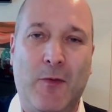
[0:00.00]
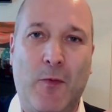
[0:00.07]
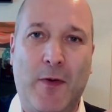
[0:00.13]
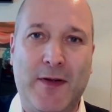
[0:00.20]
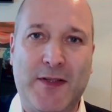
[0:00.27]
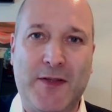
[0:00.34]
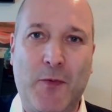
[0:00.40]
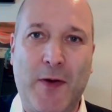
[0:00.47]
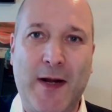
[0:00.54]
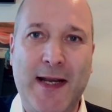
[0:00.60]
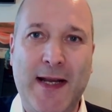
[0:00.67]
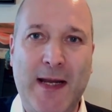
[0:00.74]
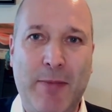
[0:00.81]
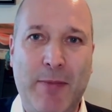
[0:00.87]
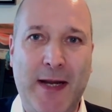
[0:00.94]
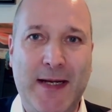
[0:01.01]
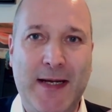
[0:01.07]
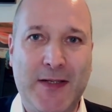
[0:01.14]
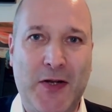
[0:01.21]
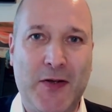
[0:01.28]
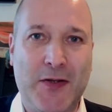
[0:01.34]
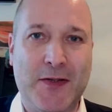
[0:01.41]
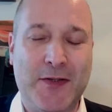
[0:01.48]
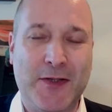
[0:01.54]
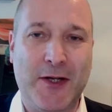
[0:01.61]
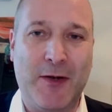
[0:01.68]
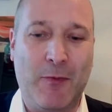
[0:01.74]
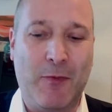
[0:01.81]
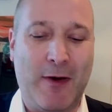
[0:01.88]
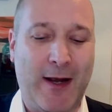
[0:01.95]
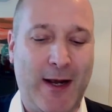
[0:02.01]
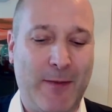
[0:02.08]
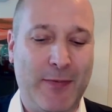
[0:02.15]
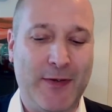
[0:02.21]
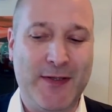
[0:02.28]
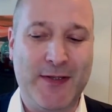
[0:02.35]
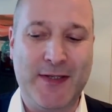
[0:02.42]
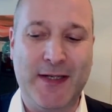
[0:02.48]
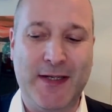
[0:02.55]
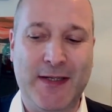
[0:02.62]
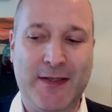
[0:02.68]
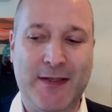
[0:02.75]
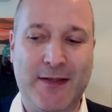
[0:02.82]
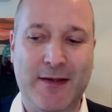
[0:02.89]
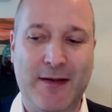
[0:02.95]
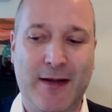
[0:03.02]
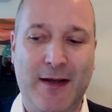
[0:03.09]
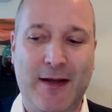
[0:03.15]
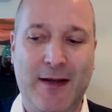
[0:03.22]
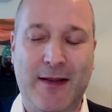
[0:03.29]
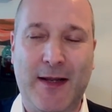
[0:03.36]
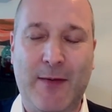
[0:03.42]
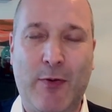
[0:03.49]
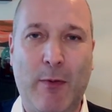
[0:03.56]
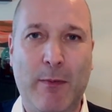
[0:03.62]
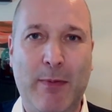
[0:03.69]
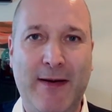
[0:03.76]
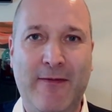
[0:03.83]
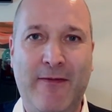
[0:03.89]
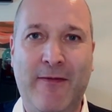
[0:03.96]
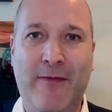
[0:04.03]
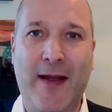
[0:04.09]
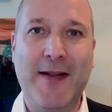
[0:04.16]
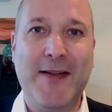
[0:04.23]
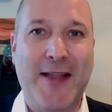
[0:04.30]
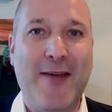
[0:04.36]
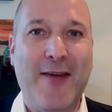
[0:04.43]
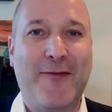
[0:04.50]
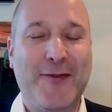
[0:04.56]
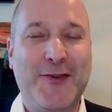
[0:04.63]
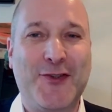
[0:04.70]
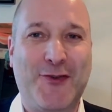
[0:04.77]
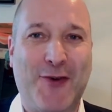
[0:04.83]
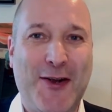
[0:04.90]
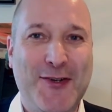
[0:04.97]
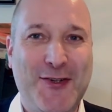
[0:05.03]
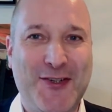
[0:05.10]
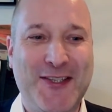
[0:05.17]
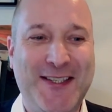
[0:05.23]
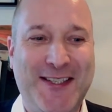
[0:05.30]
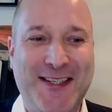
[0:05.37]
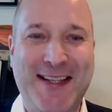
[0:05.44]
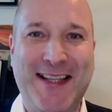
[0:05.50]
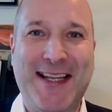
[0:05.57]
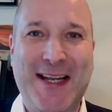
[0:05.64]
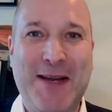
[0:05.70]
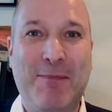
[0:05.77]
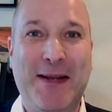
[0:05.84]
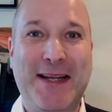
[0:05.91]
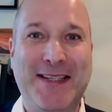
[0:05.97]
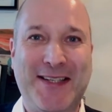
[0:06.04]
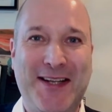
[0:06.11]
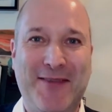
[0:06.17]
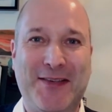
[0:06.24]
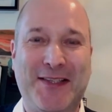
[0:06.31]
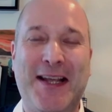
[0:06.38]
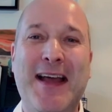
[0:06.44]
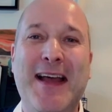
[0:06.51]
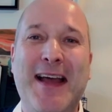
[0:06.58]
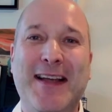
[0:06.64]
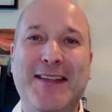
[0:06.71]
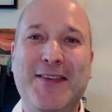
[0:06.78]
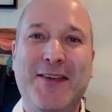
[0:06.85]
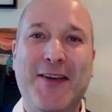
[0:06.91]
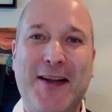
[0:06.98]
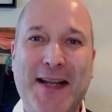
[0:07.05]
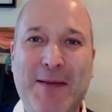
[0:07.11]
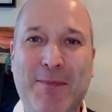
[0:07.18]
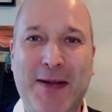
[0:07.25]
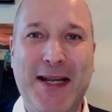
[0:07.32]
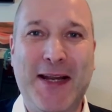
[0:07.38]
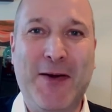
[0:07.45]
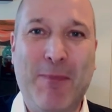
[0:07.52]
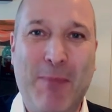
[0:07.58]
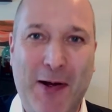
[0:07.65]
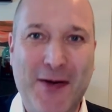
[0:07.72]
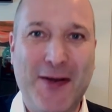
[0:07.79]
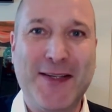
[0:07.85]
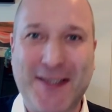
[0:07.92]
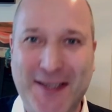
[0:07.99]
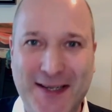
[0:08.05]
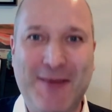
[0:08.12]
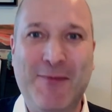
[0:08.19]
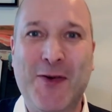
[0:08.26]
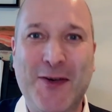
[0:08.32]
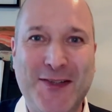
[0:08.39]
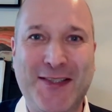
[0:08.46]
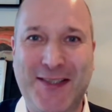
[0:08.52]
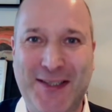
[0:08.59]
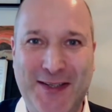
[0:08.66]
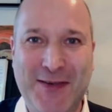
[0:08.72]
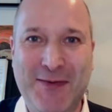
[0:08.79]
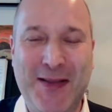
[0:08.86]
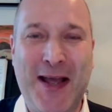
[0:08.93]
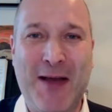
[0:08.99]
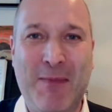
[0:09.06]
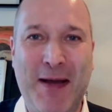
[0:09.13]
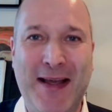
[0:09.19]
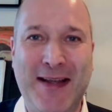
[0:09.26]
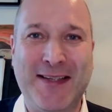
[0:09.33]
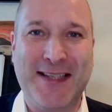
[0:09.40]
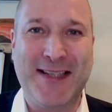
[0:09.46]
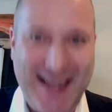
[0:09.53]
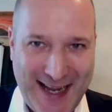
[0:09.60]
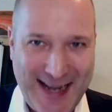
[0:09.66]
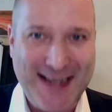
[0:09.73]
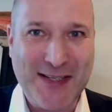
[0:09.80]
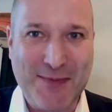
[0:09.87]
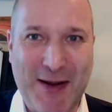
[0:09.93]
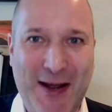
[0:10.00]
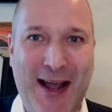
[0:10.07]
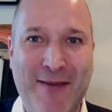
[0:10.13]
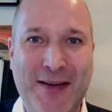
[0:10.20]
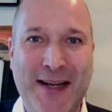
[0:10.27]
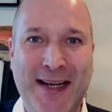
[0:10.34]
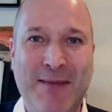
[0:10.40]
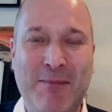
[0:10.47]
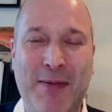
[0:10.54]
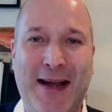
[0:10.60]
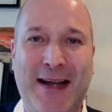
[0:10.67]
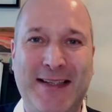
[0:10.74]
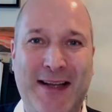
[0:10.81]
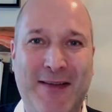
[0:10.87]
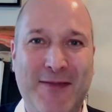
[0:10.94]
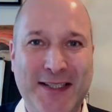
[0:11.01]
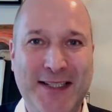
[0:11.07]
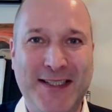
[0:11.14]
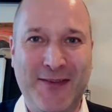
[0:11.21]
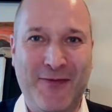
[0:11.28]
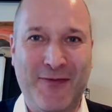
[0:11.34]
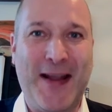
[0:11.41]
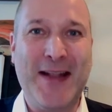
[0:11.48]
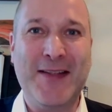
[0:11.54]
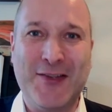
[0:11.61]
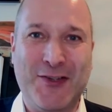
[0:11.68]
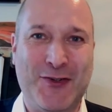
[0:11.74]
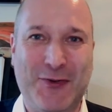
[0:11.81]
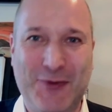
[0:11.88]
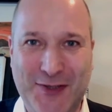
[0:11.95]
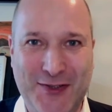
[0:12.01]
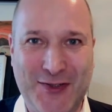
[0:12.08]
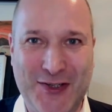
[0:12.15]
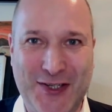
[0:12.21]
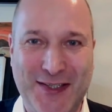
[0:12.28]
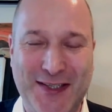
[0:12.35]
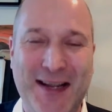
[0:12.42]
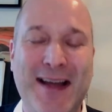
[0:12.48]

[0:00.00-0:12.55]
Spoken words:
So when an EP turns up, what happens is they probably vent their frustrations at the EP service. So you've got an EP who personally wants to do their best and cares about having an impact, having to defend the shortages,